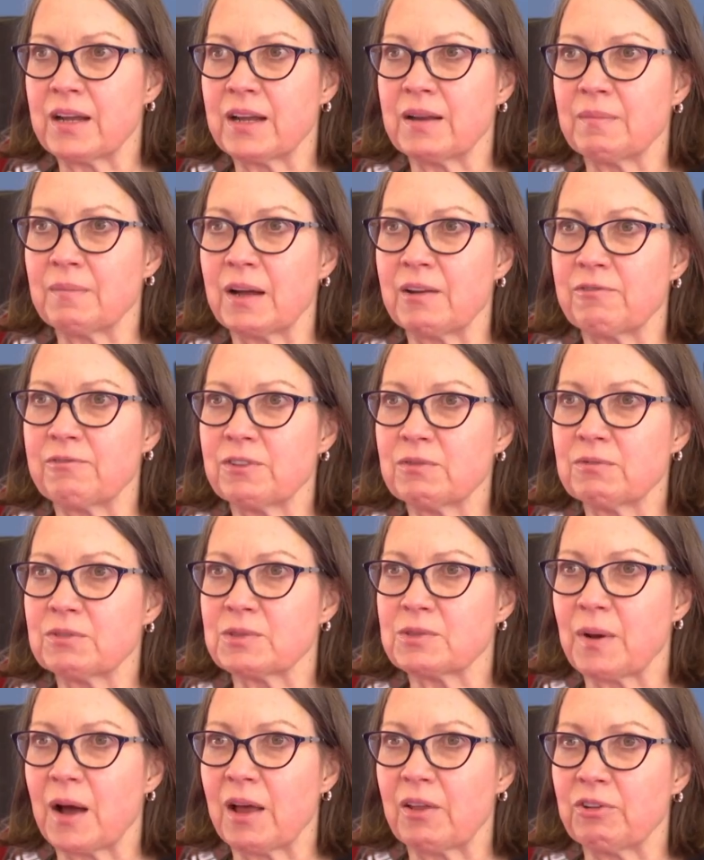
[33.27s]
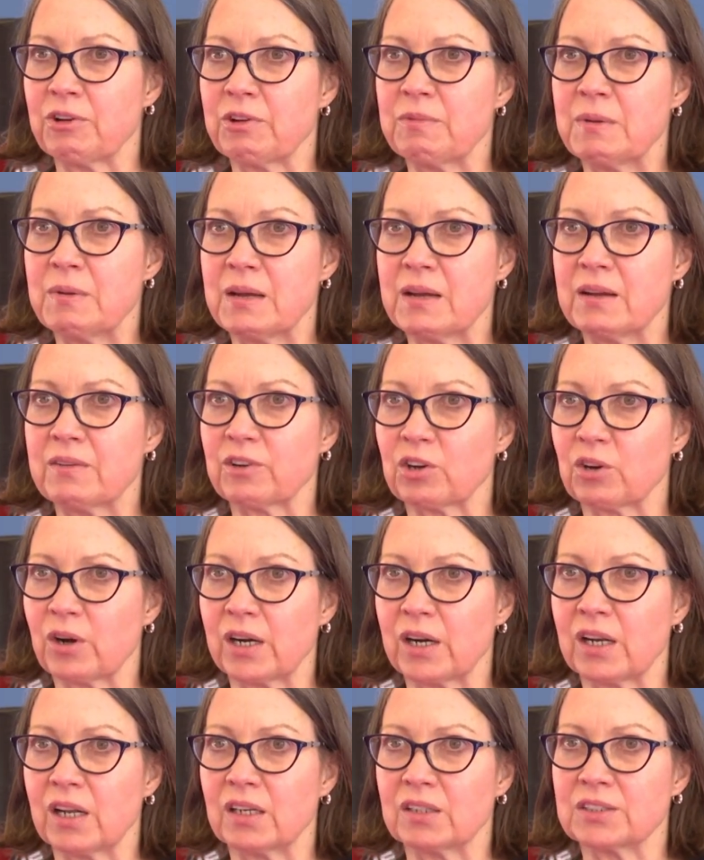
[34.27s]
and my foot was bothering me for quite
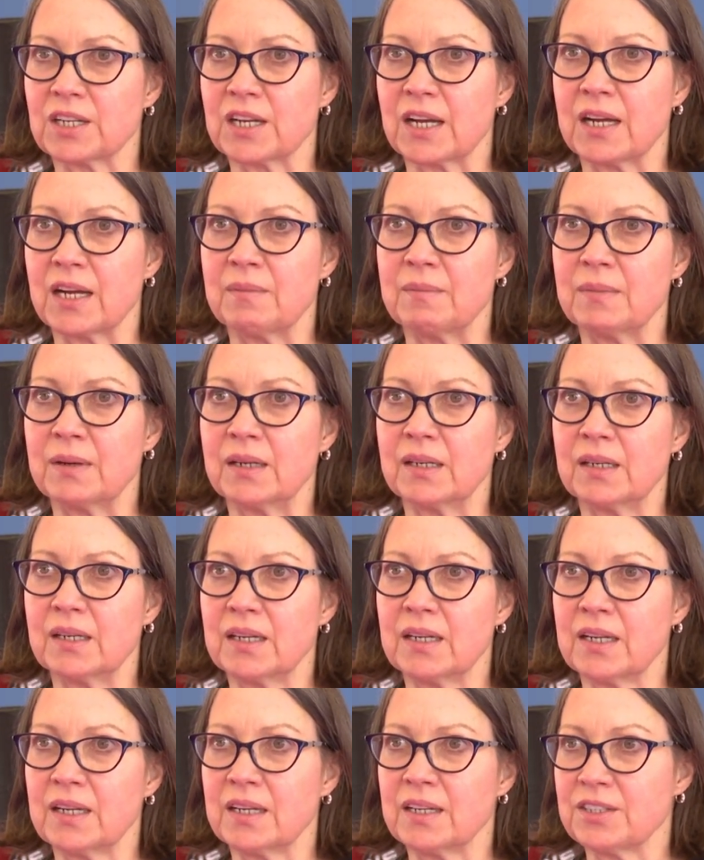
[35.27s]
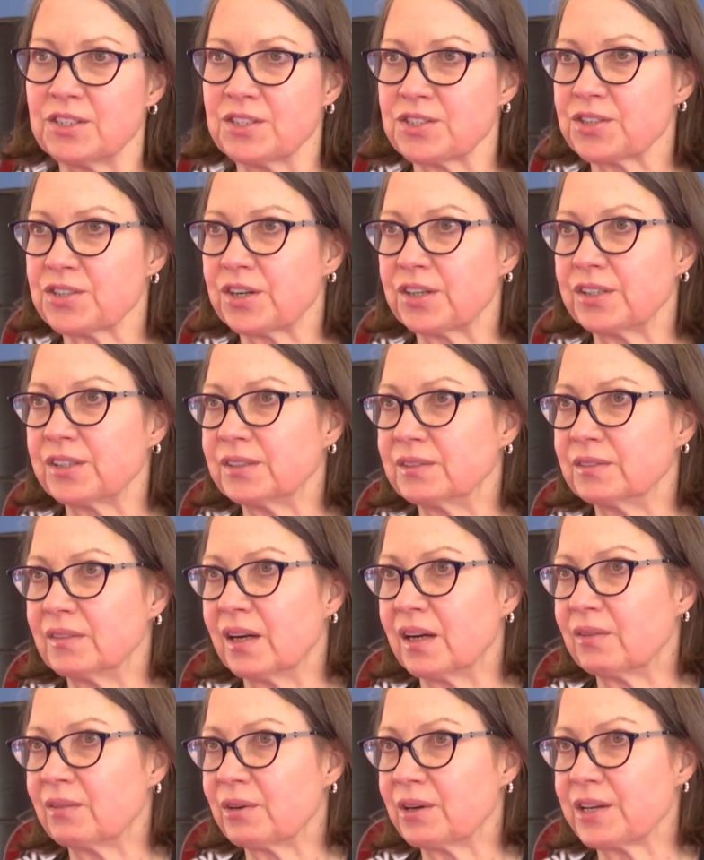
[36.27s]
a long time. It just started
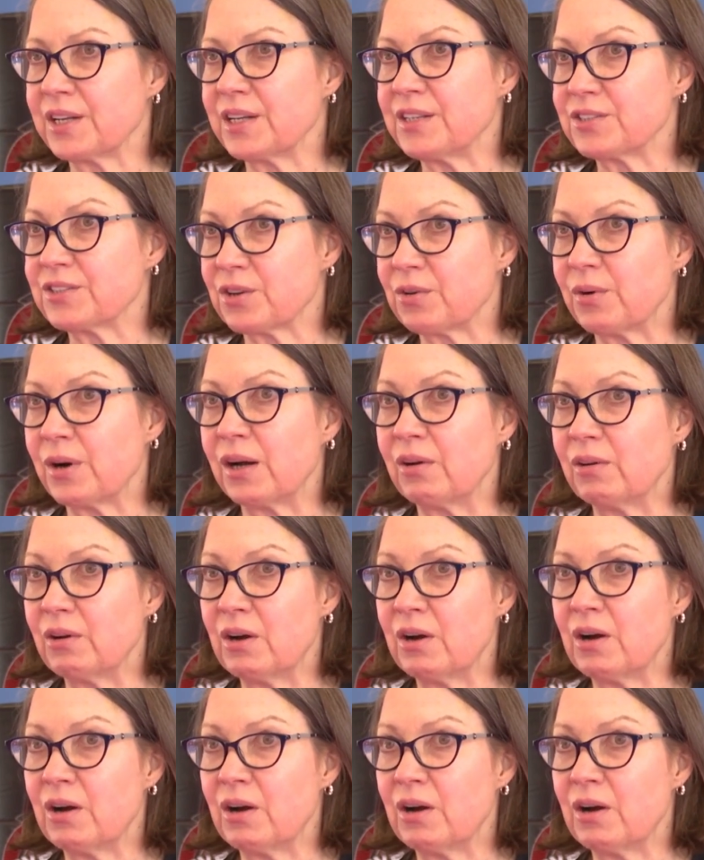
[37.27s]
not working so well.